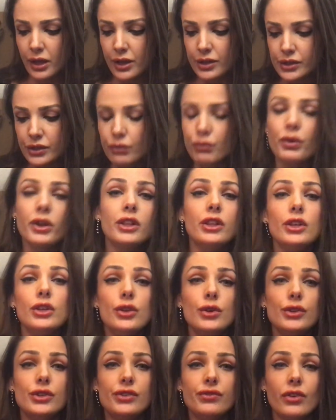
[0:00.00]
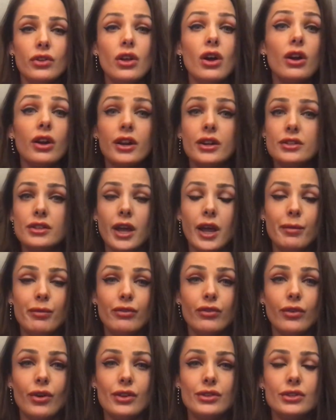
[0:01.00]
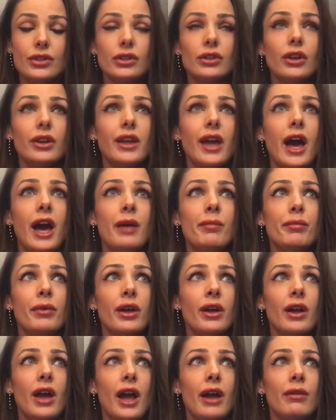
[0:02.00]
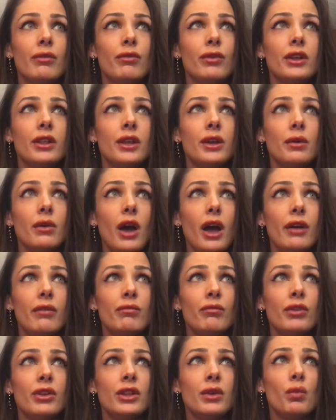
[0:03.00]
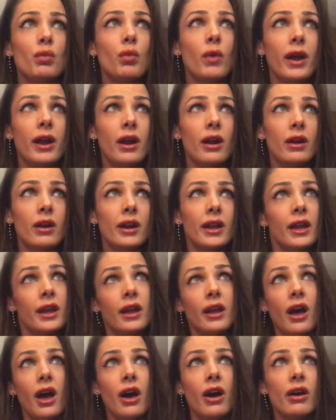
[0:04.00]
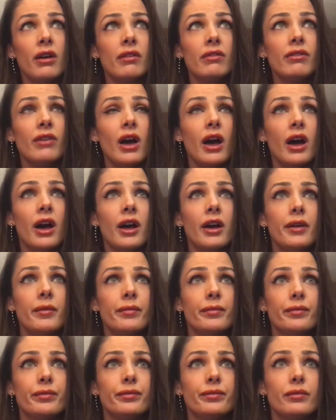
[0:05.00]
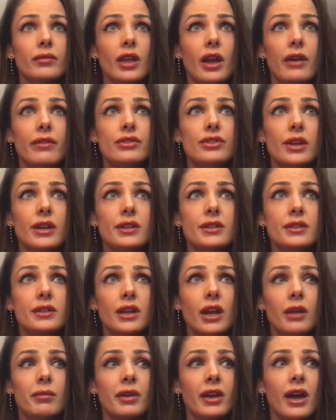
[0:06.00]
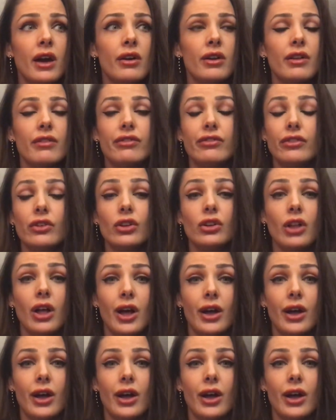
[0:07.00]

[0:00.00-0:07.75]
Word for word: is a really useful archetype for us to look at, but I really, I'm really wary of, um, of just coming out and full